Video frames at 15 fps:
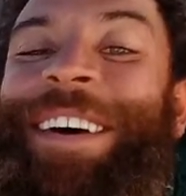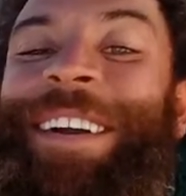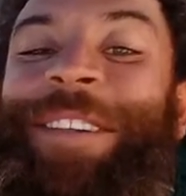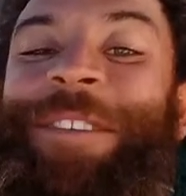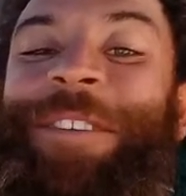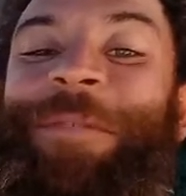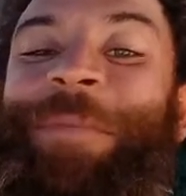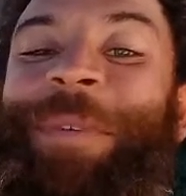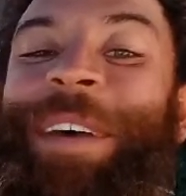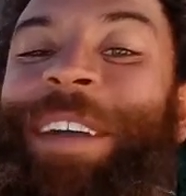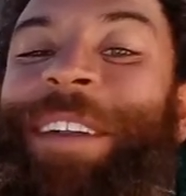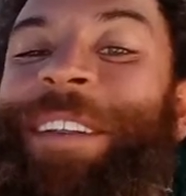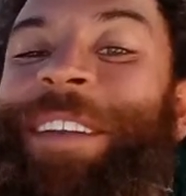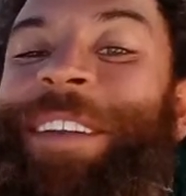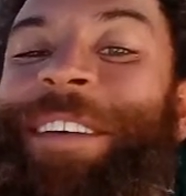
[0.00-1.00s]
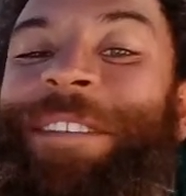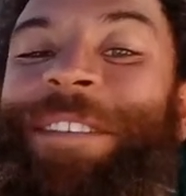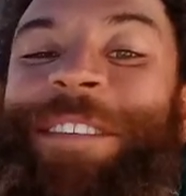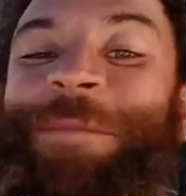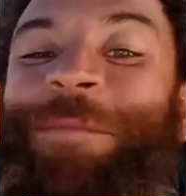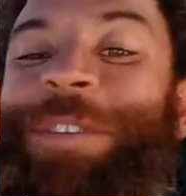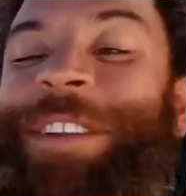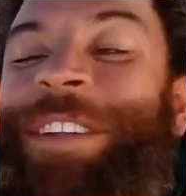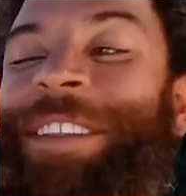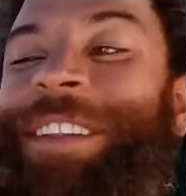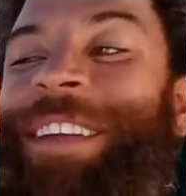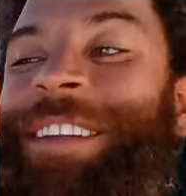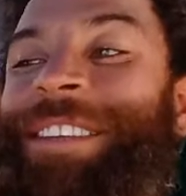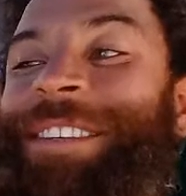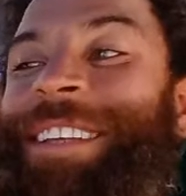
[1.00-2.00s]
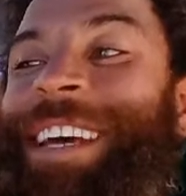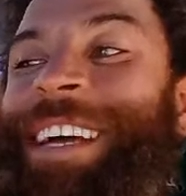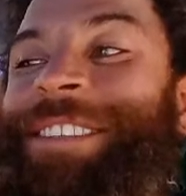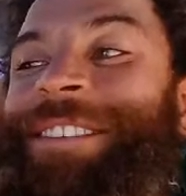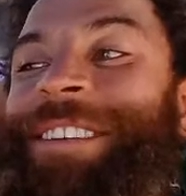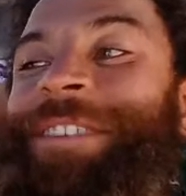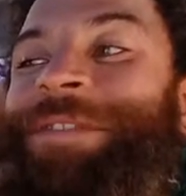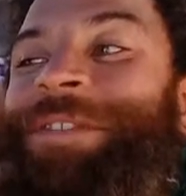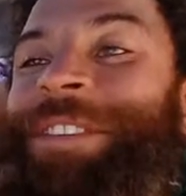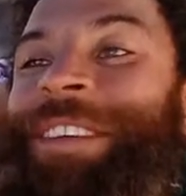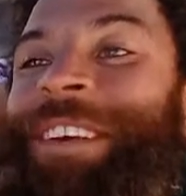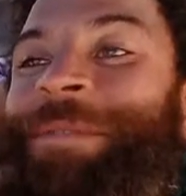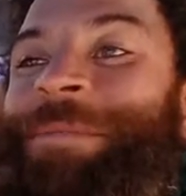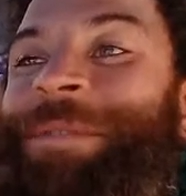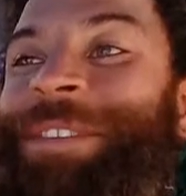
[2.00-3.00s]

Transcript: I don't know, man. If someone did that, just hats off to them,